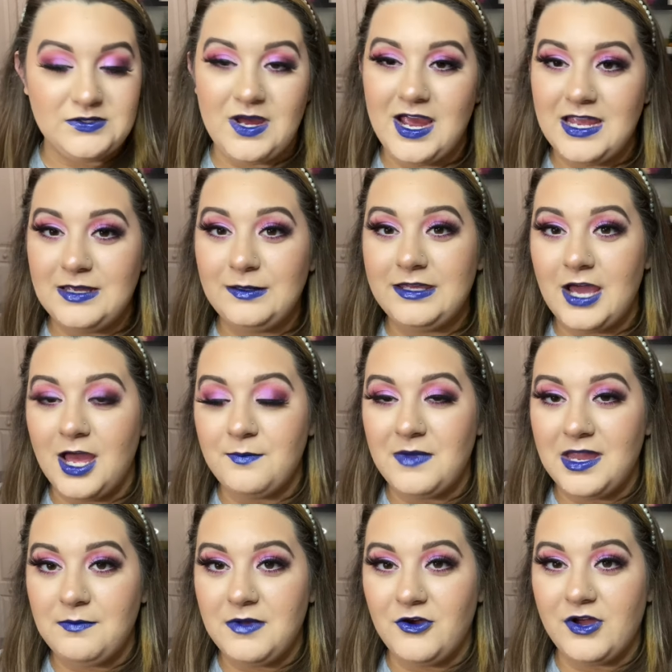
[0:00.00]
So I got
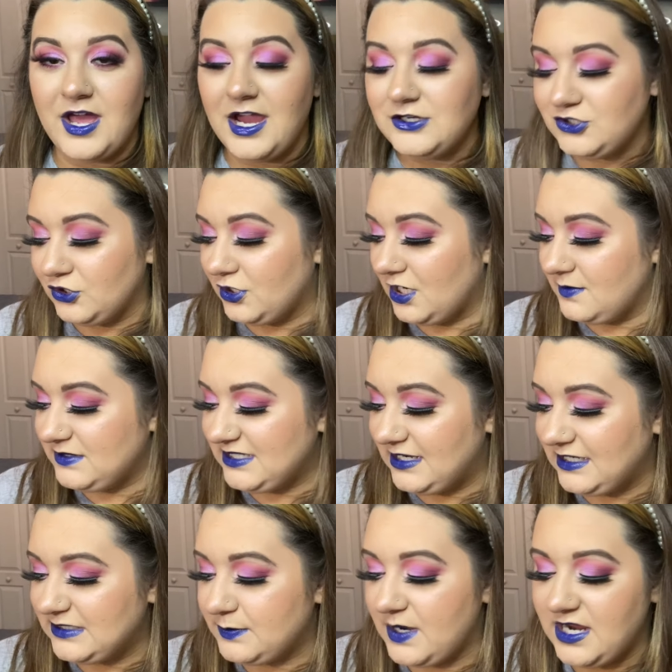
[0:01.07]
my Milk Hydro Grip
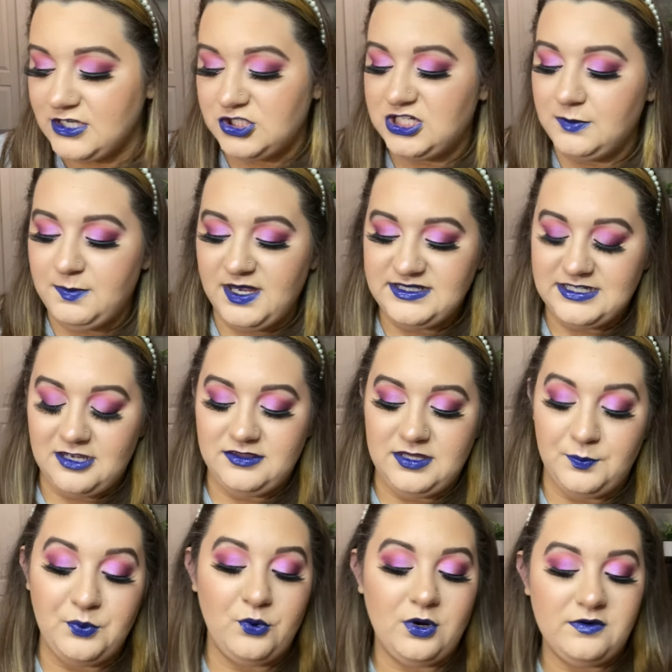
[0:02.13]
setting spray and she picked out
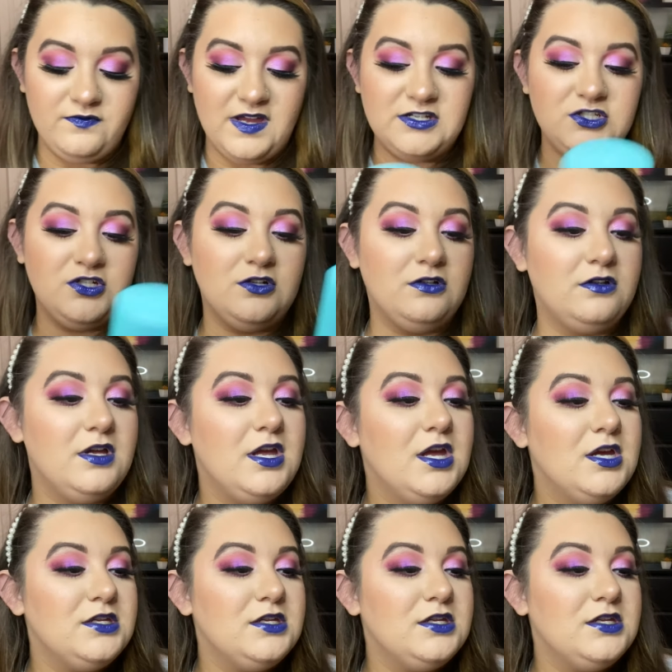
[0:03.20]
the POREfessional